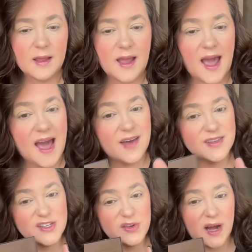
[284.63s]
I have this
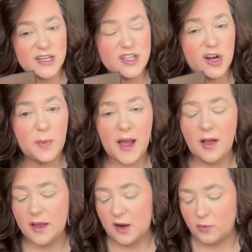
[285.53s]
new eyeshadow palette.
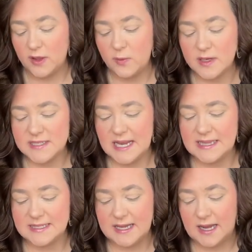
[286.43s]
I really want to take the
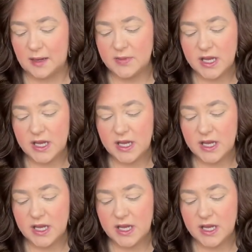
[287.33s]
time